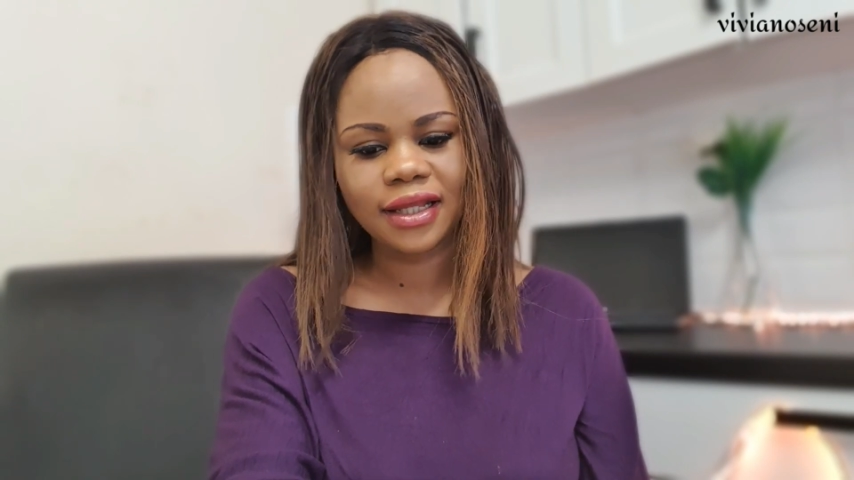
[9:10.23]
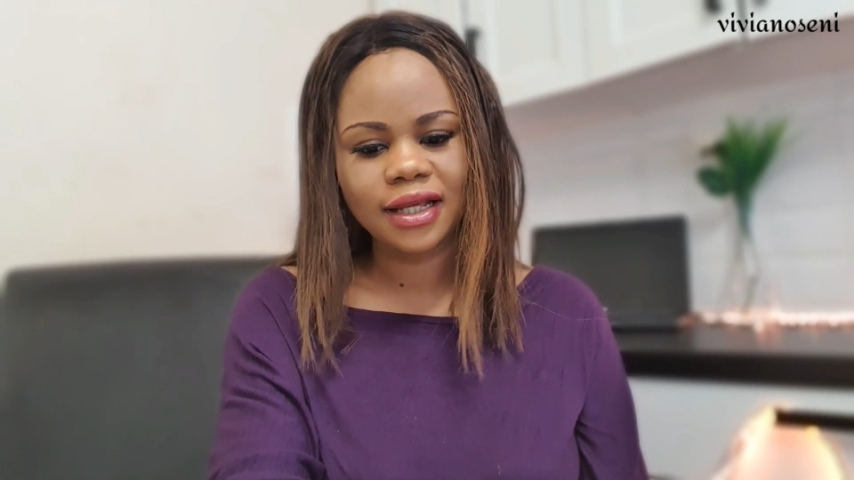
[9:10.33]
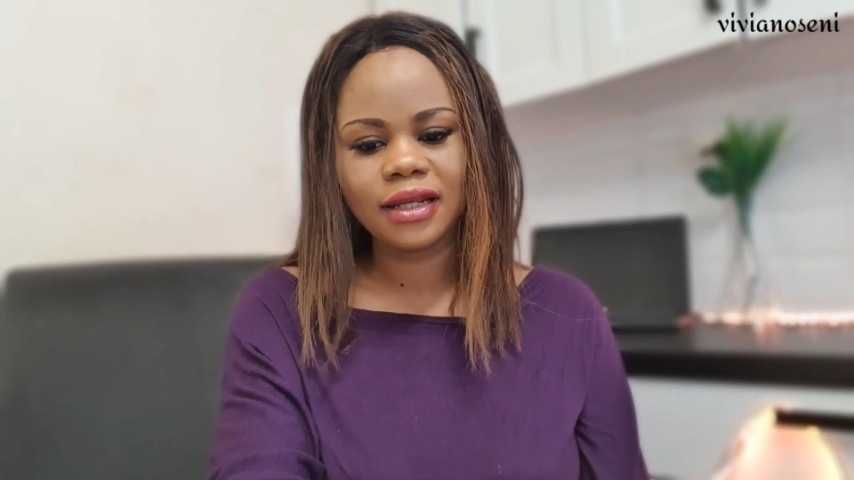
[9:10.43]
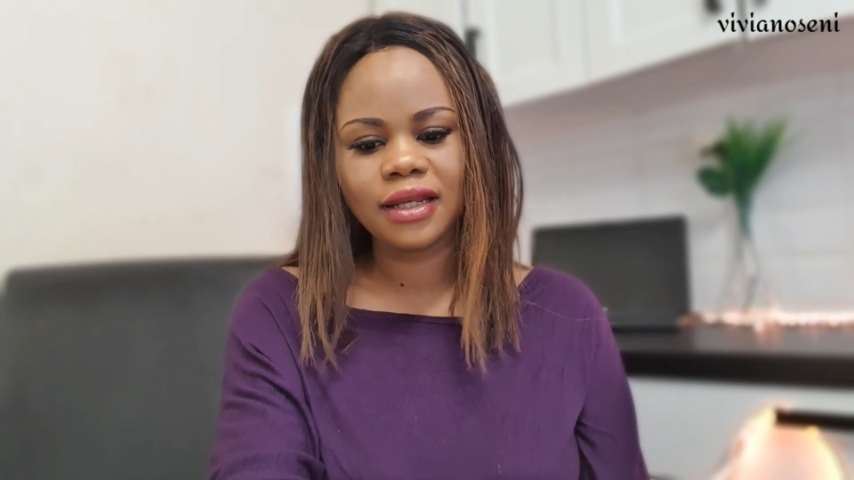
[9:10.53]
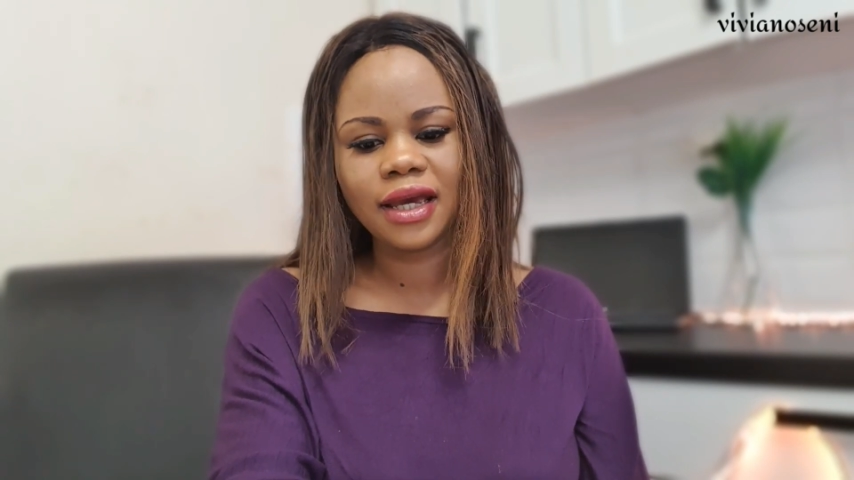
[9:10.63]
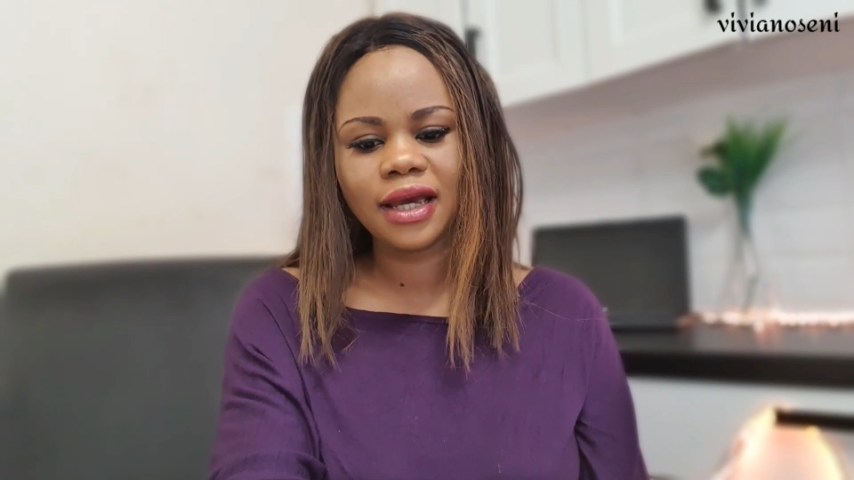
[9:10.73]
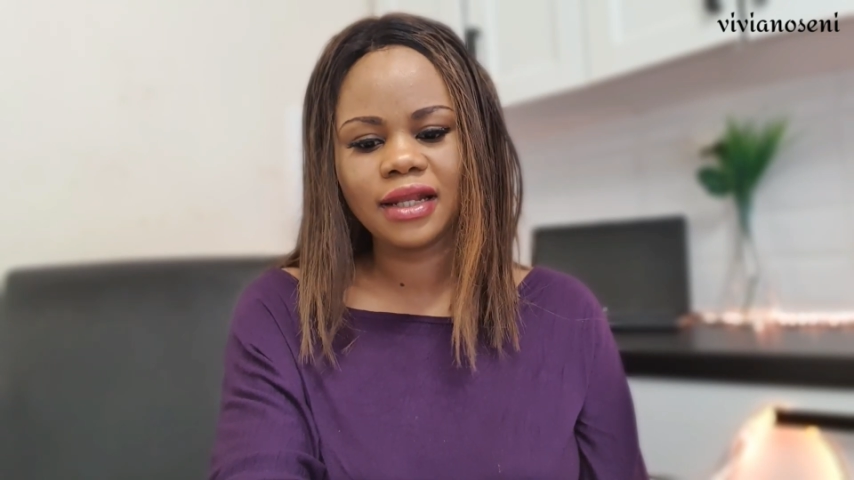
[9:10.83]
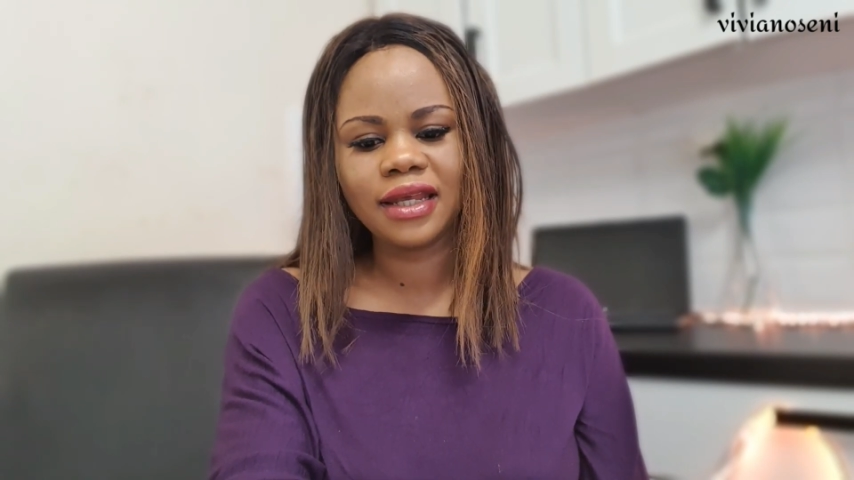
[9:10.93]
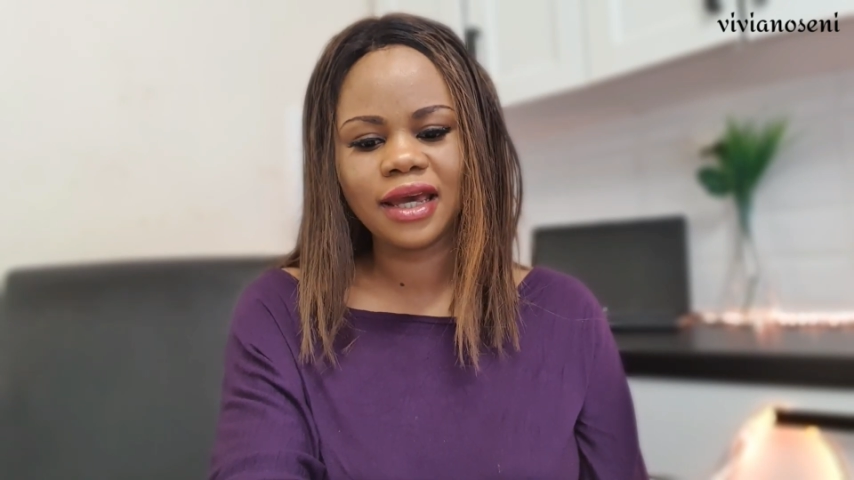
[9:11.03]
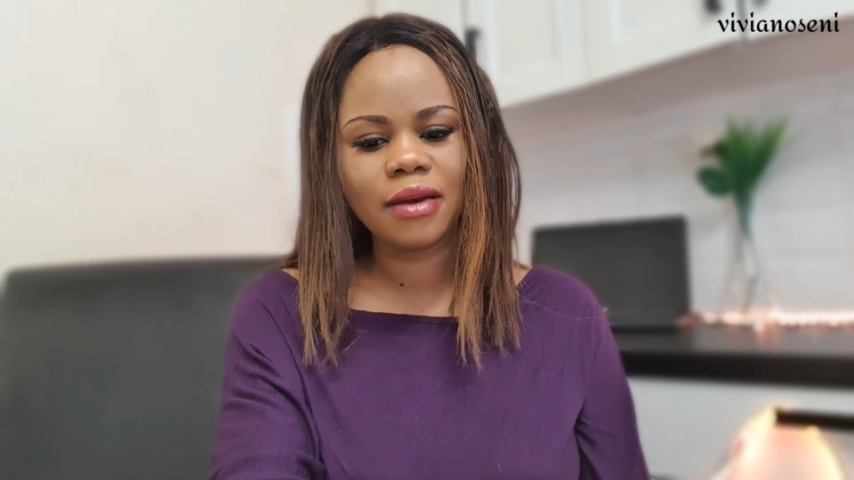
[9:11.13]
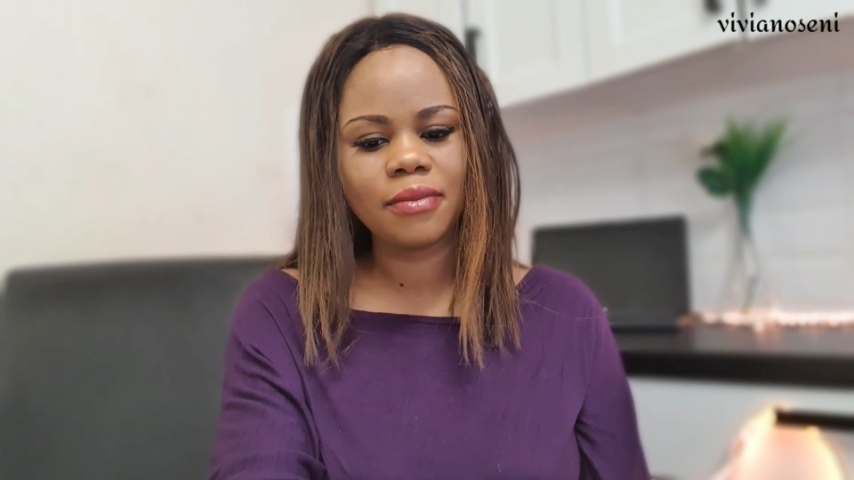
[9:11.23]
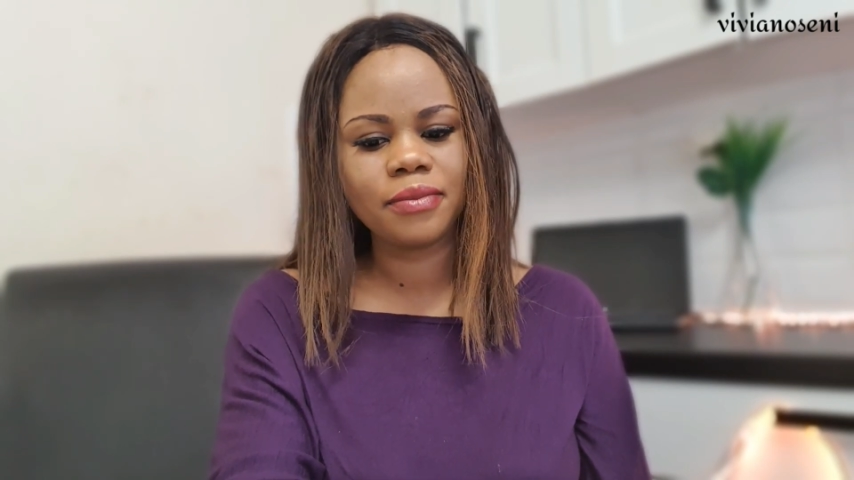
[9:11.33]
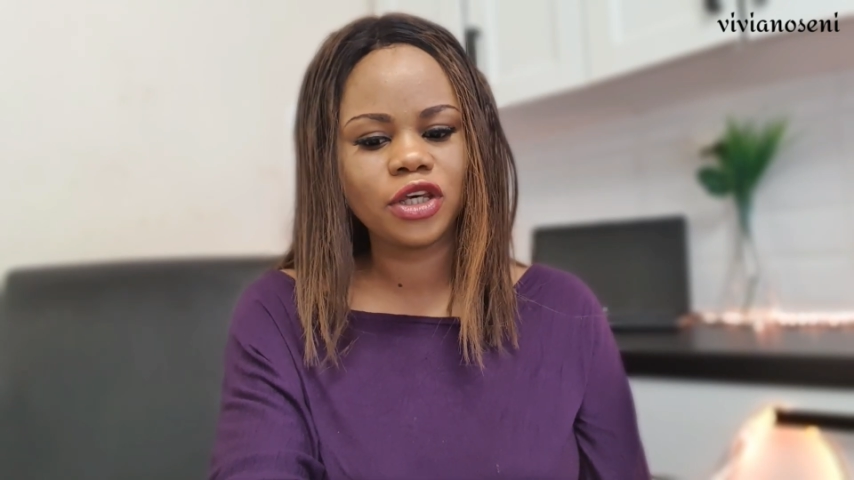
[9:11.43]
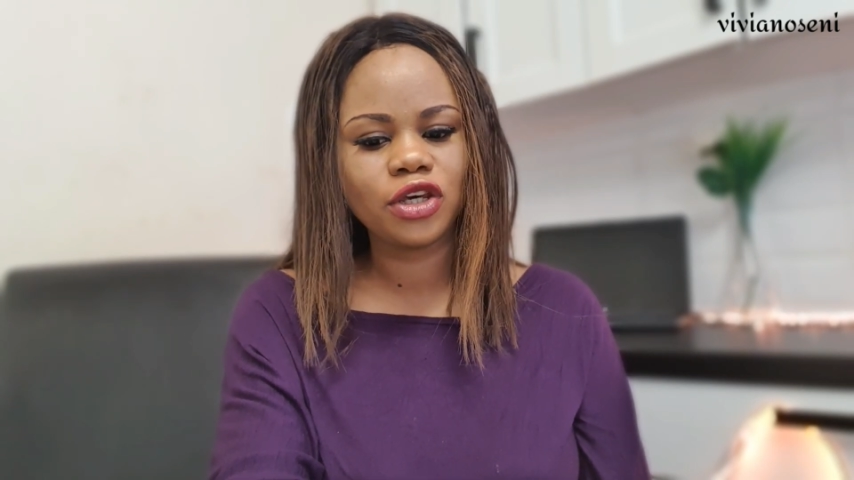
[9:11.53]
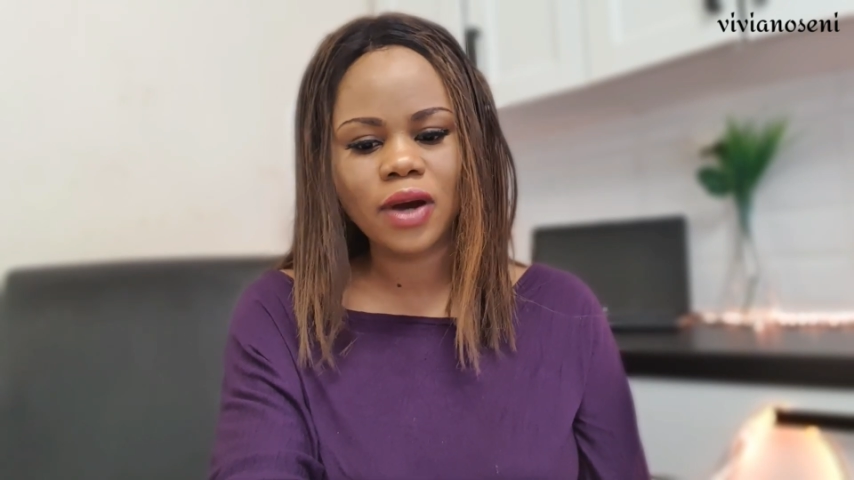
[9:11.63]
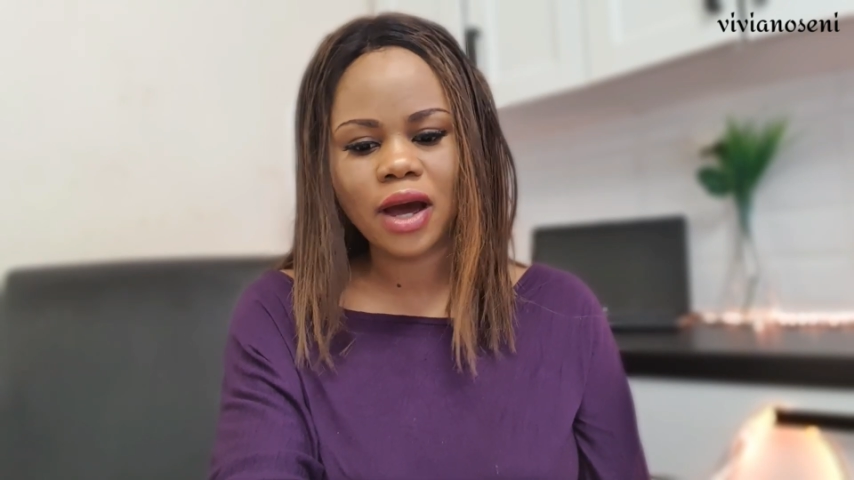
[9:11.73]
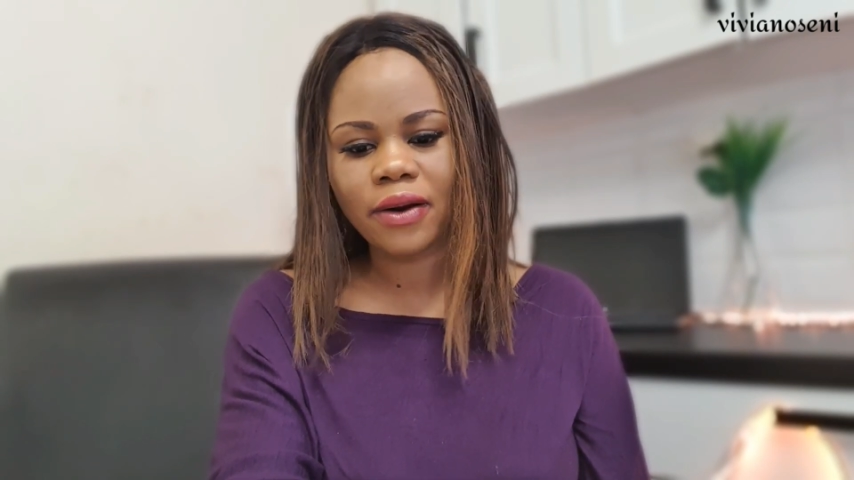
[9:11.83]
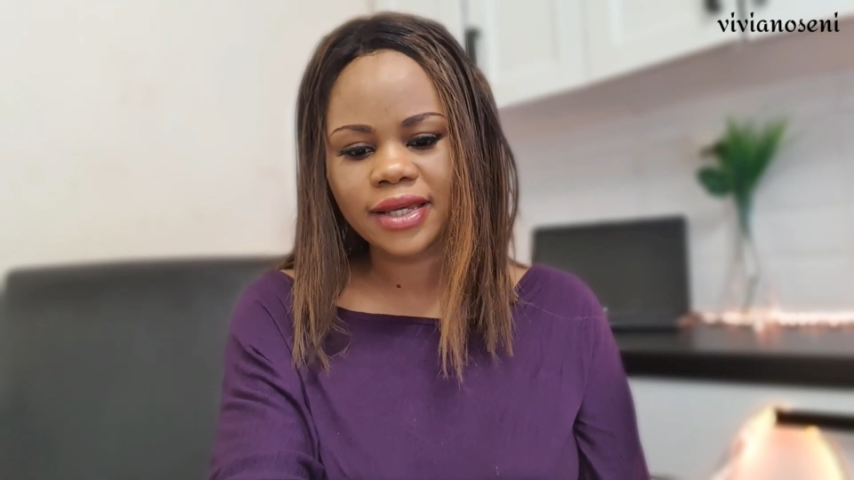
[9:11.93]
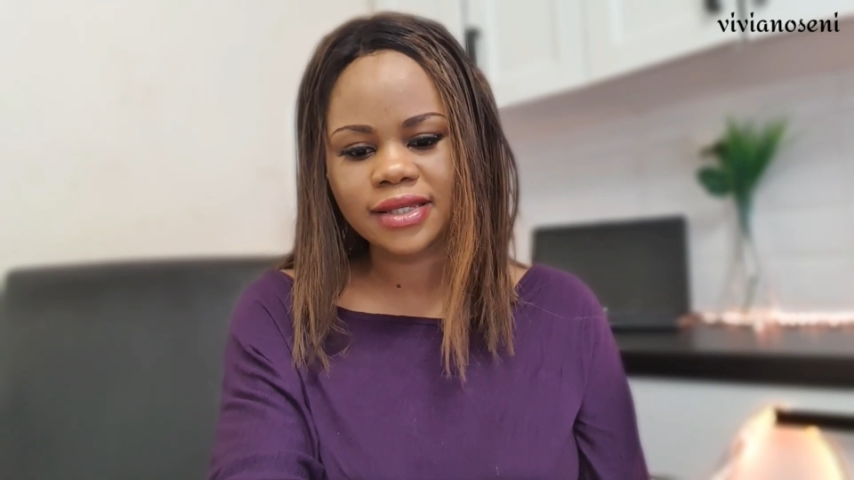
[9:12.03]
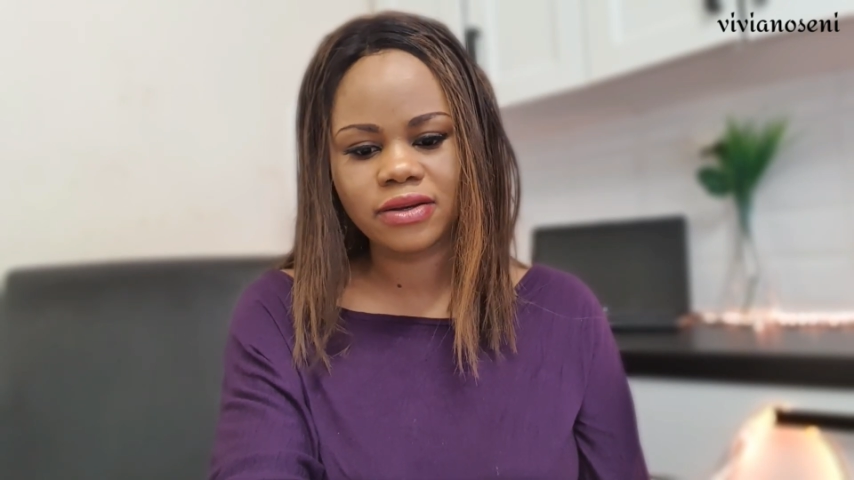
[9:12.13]
then here the
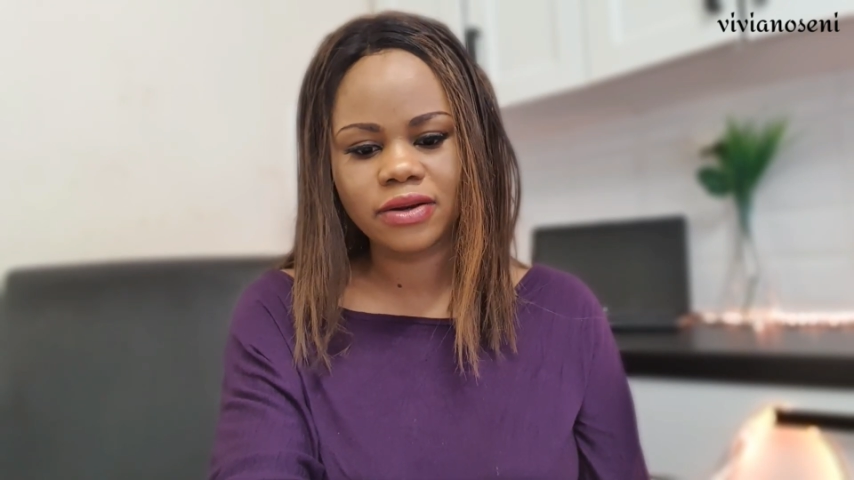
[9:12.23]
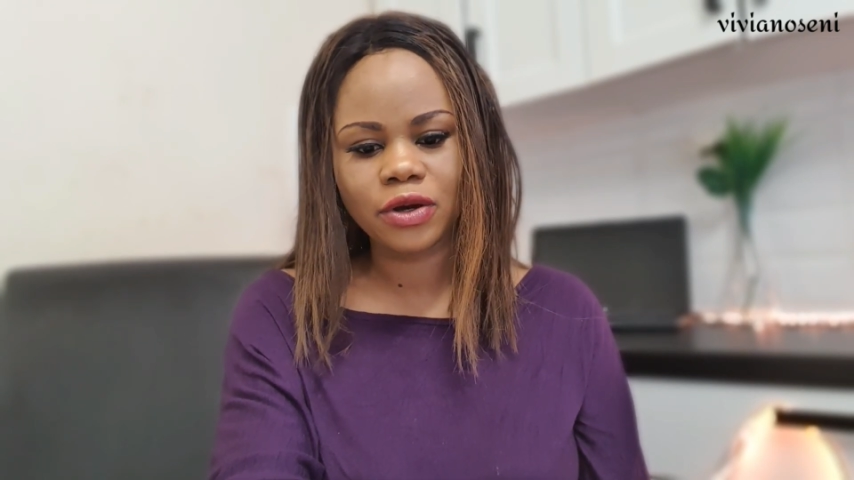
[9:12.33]
MQRIC